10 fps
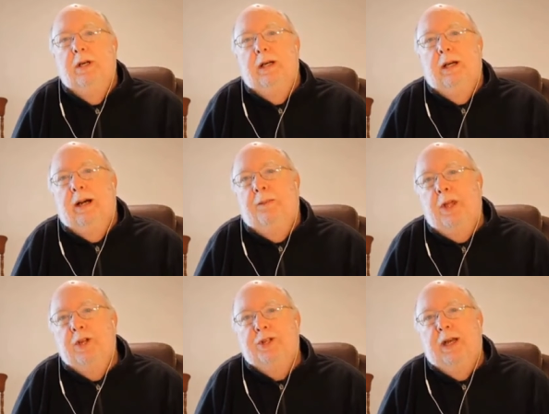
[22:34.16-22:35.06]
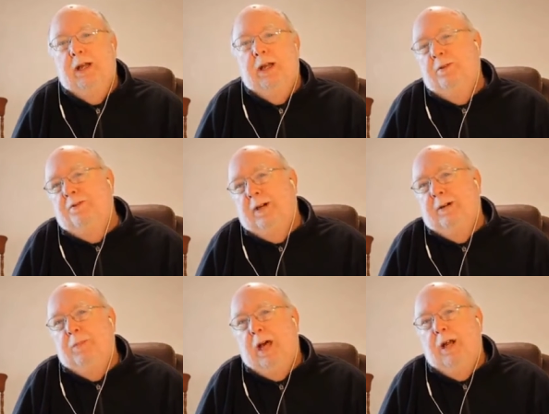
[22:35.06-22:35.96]
uh, instead of uh,
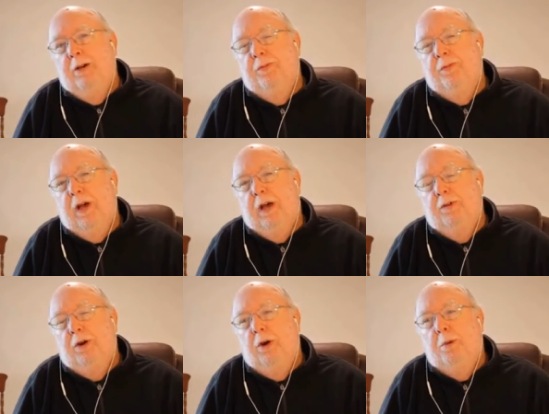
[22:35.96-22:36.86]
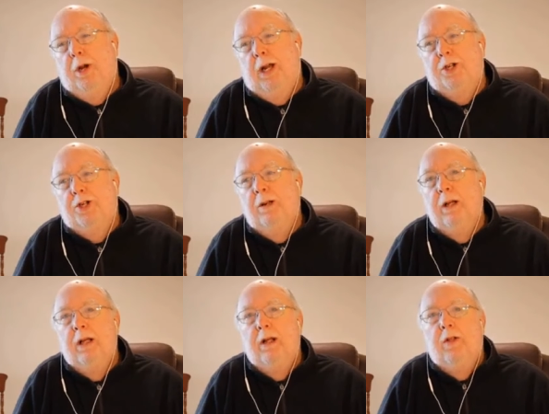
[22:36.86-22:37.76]
out of out of current production.
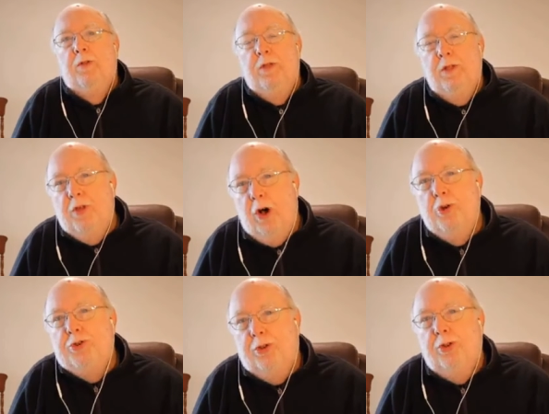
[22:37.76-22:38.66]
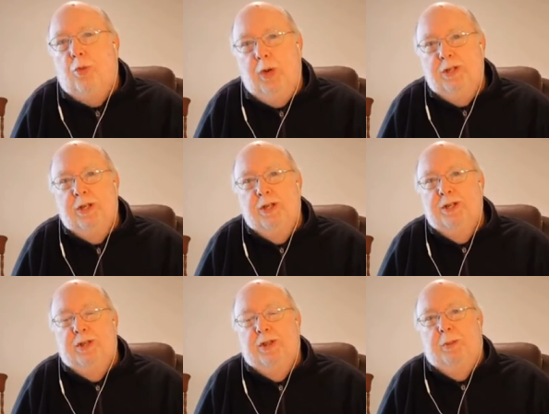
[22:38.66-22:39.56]
Those are the
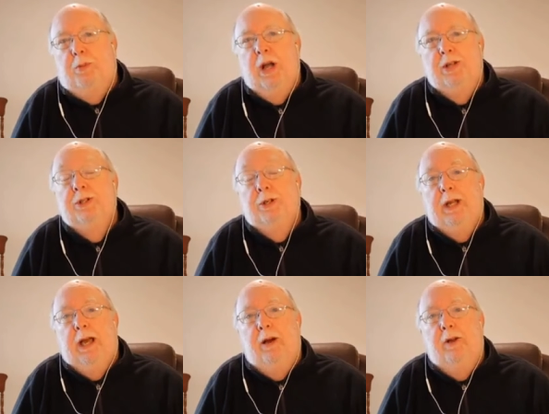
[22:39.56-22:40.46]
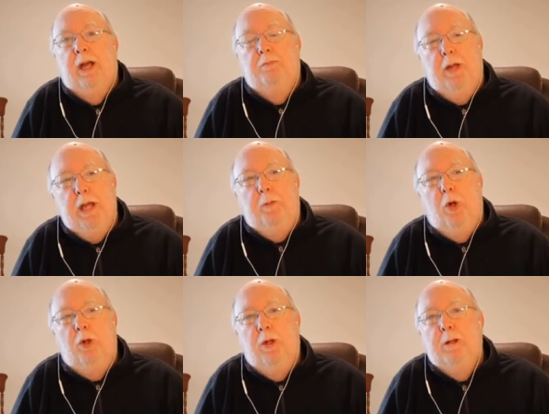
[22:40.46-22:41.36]
reasons that prices are down. And
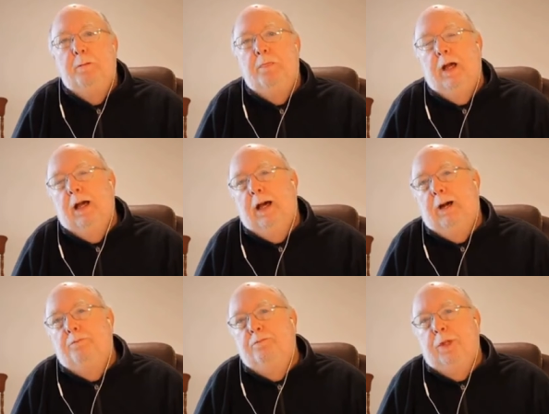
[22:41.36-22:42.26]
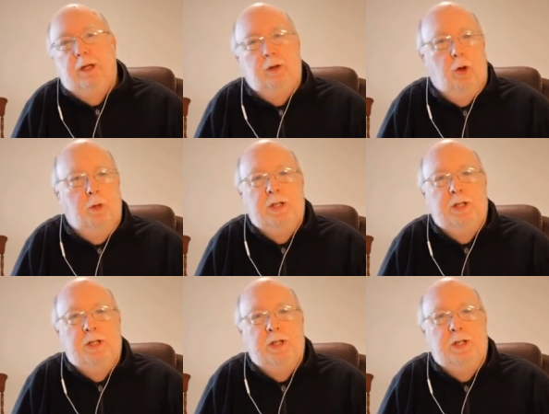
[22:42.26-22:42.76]
people, um, uh, Goldman